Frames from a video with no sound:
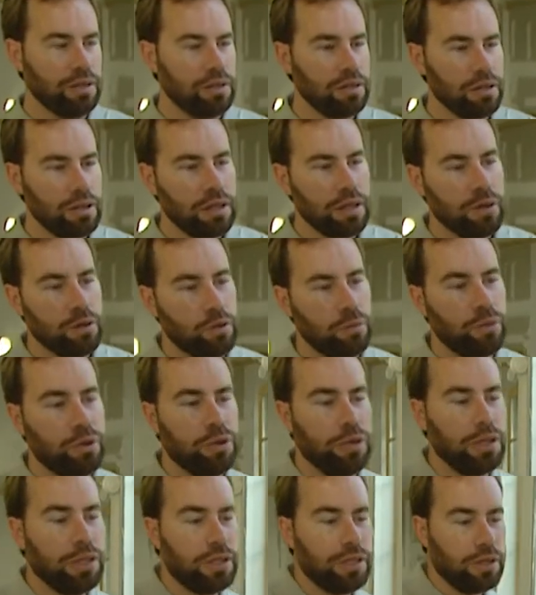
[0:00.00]
i will put
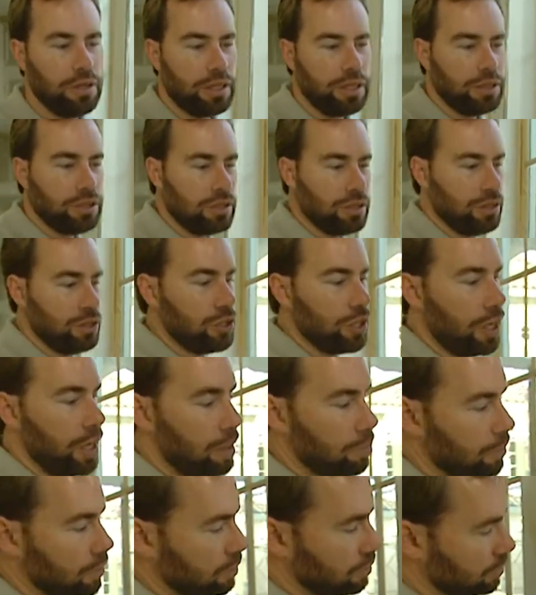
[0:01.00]
it here against the
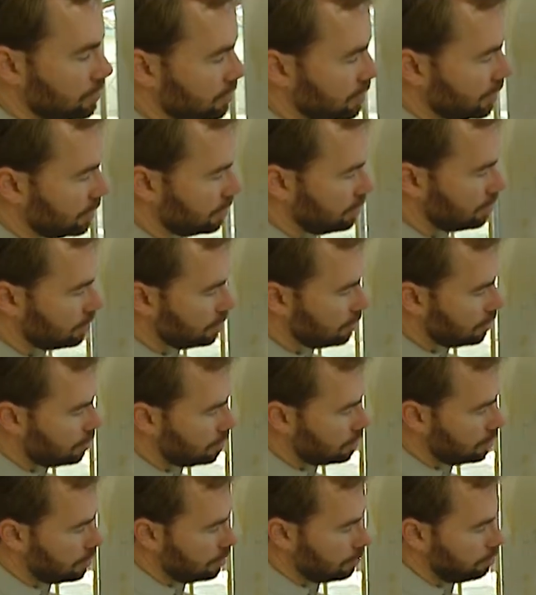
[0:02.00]
jamb and you can see
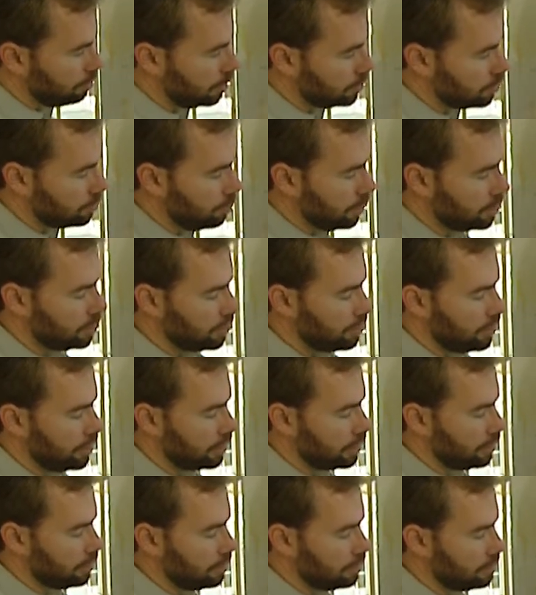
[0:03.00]
much, much
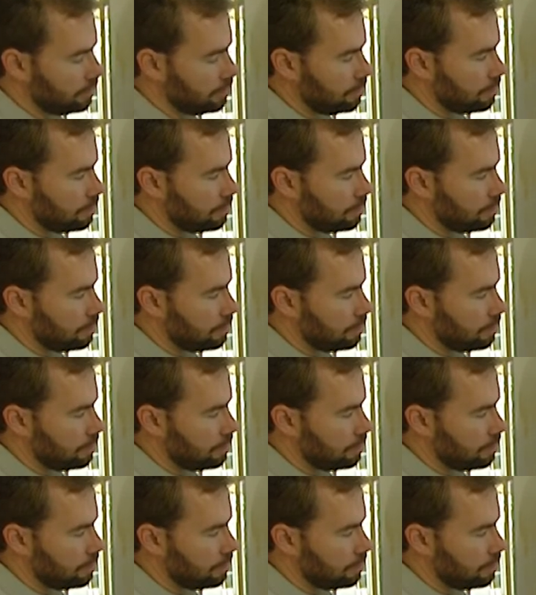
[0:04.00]
thicker.